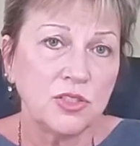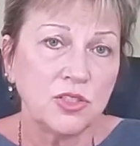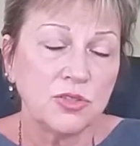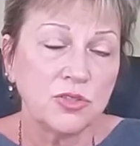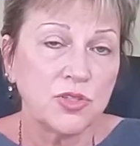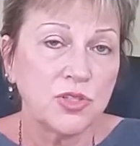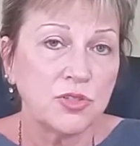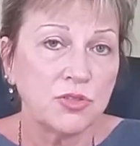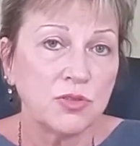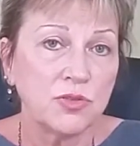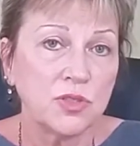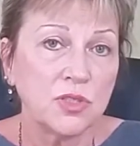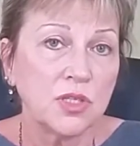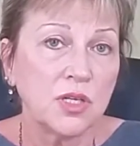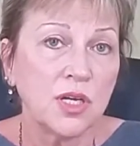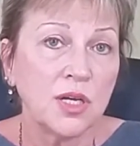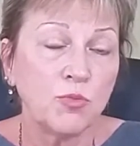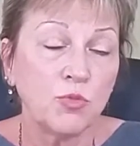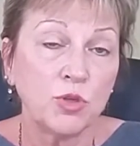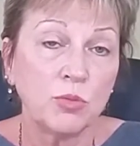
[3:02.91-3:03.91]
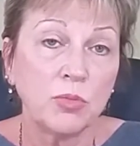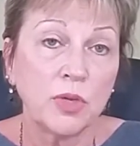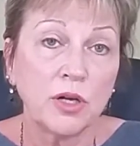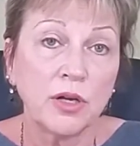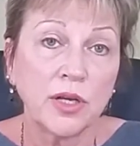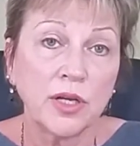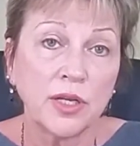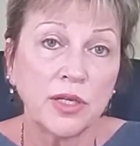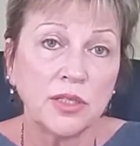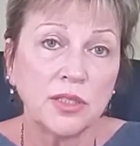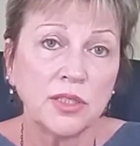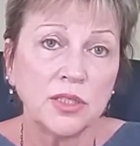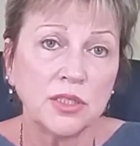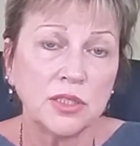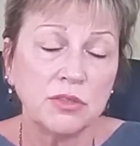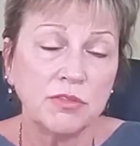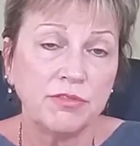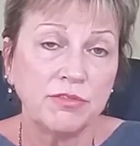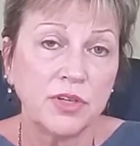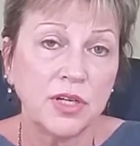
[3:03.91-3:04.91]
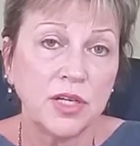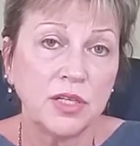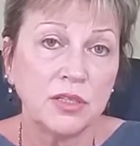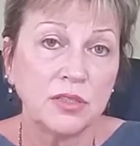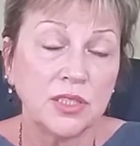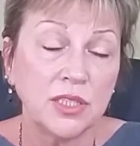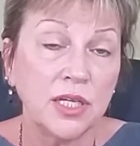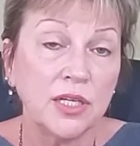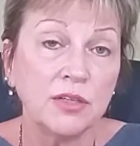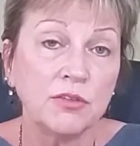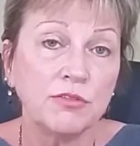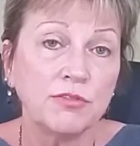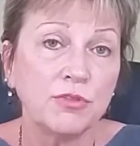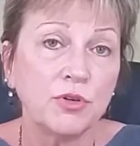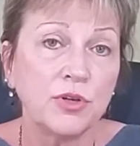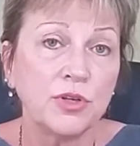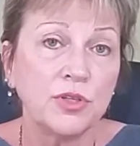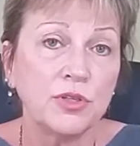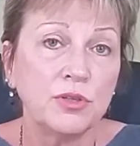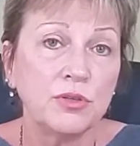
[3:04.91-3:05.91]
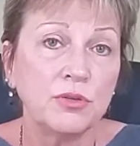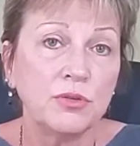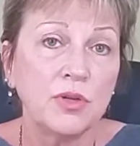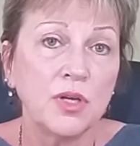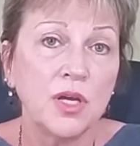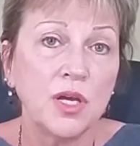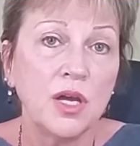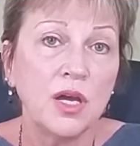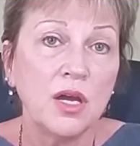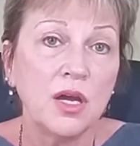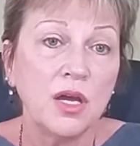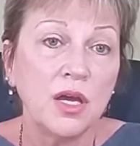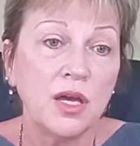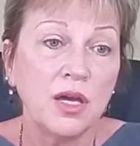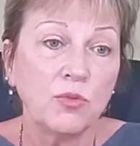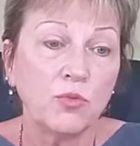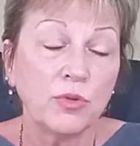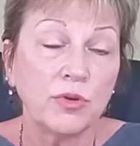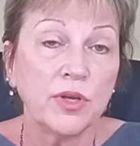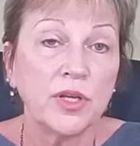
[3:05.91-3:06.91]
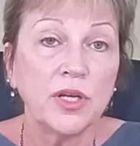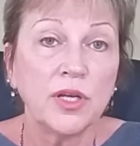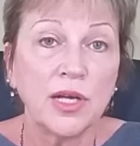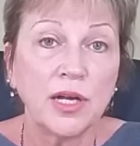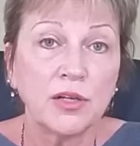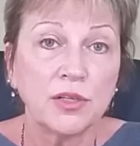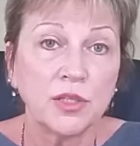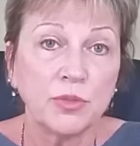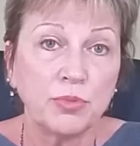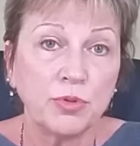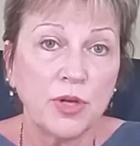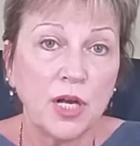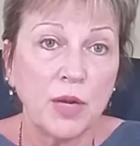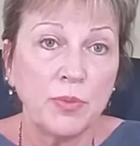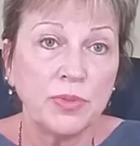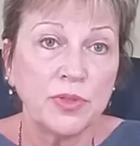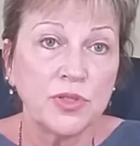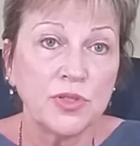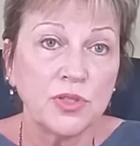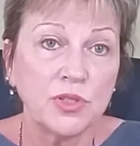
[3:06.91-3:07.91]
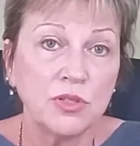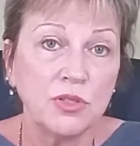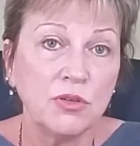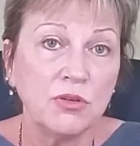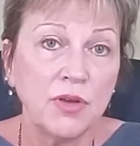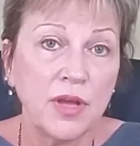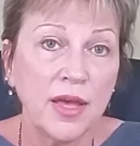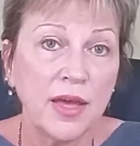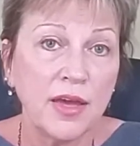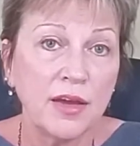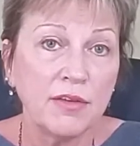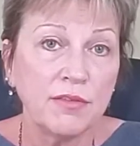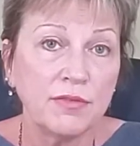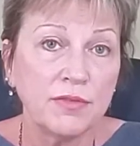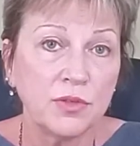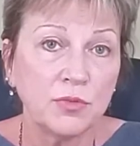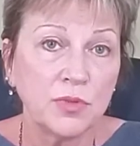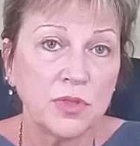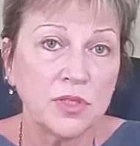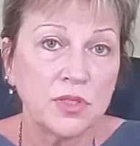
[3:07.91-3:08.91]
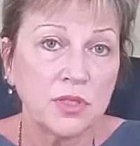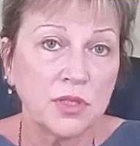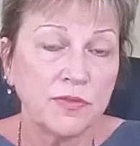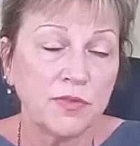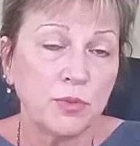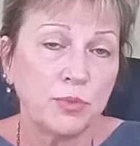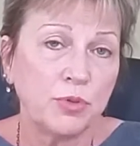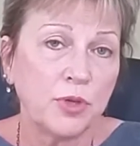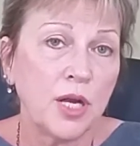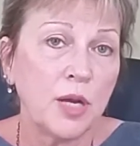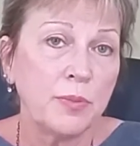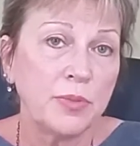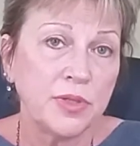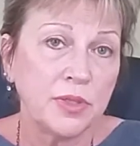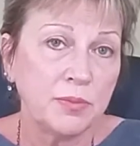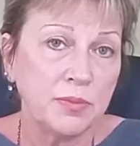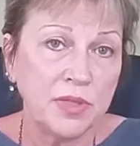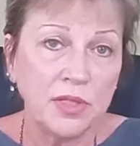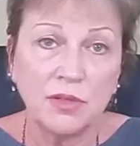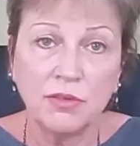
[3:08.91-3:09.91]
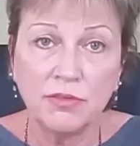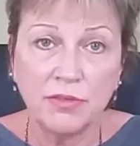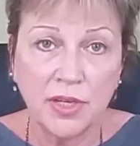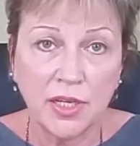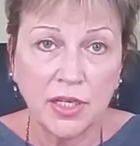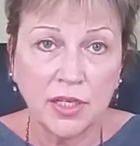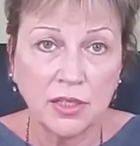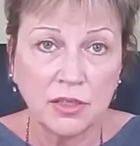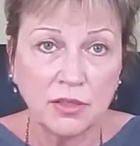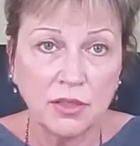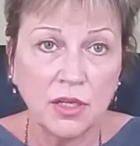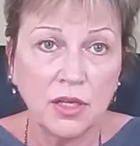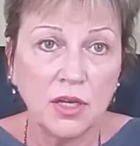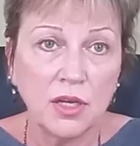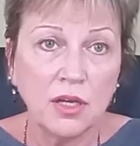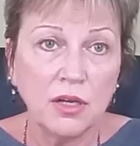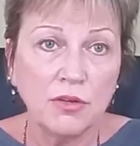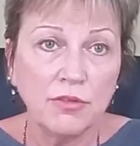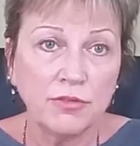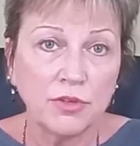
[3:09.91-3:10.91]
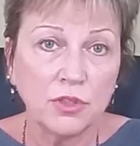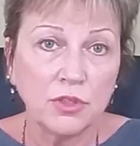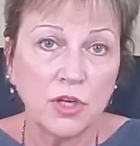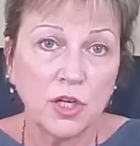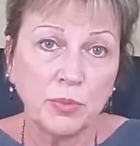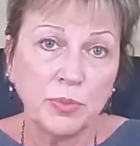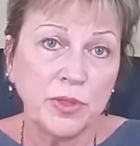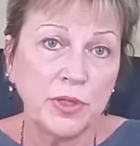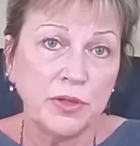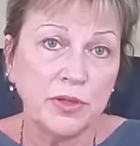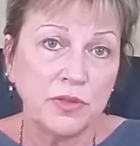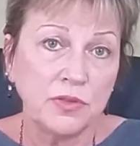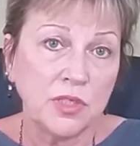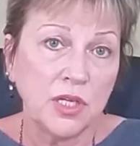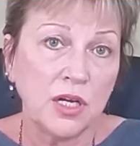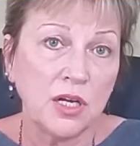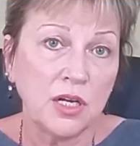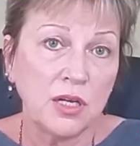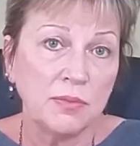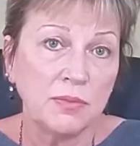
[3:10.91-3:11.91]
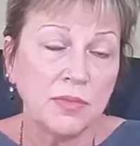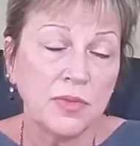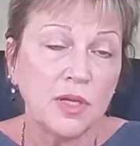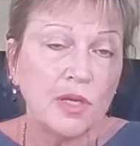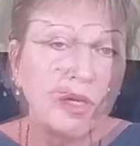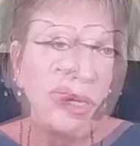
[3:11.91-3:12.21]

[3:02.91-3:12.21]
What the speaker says: Just during the time we're marketing it to find a tenant for you, and we're in and out of the property, so you don't have the risk of a property being vacant for a long period of time.